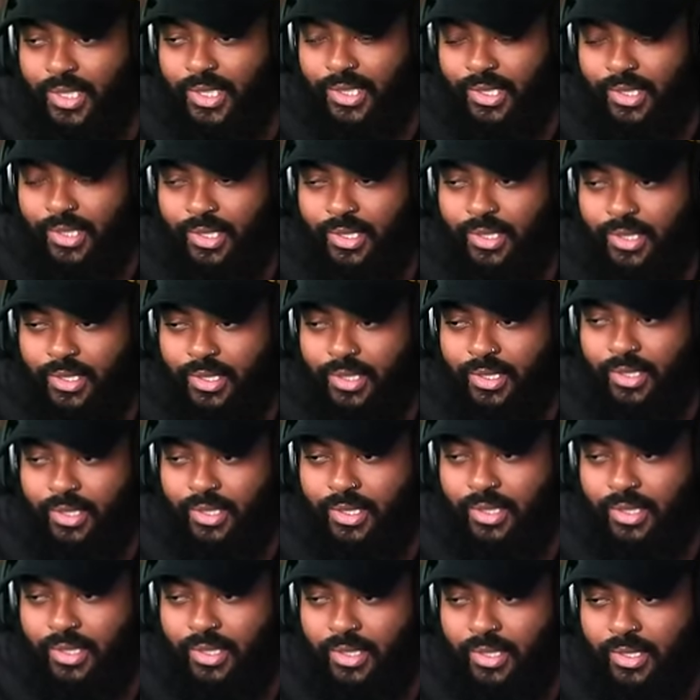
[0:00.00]

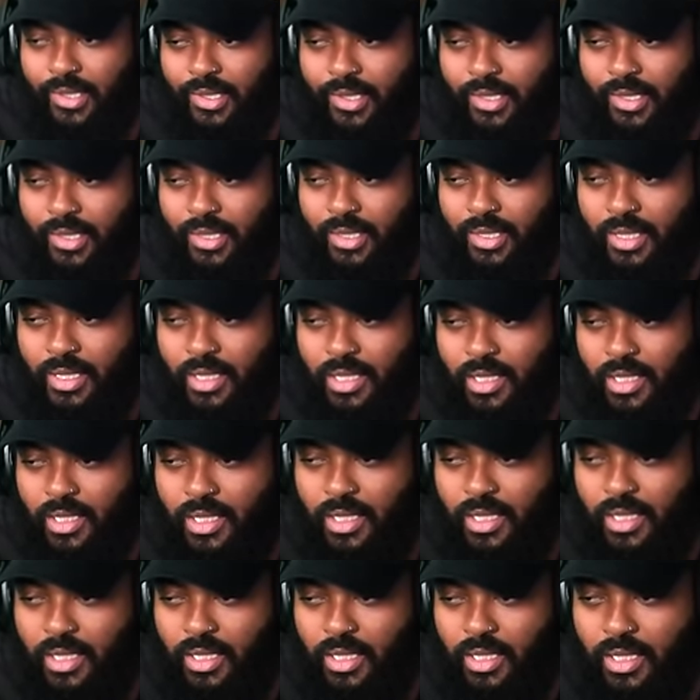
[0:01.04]

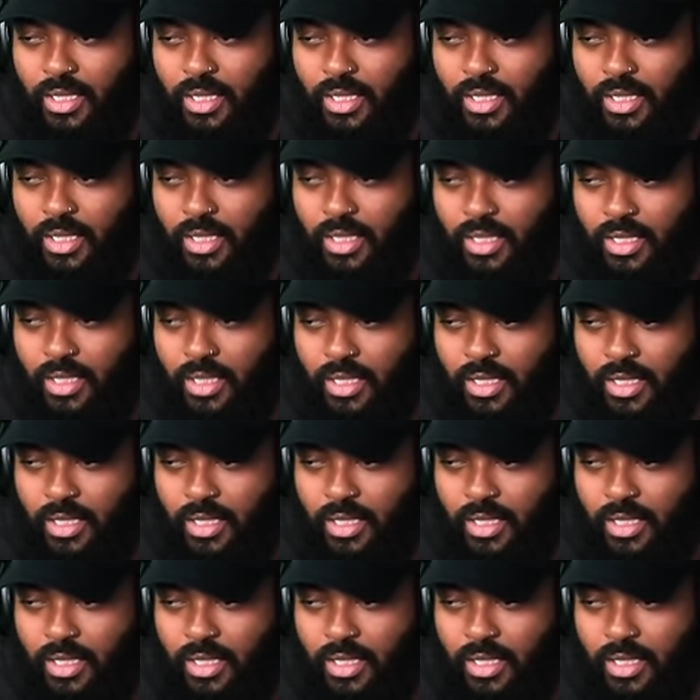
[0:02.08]
(not speaking)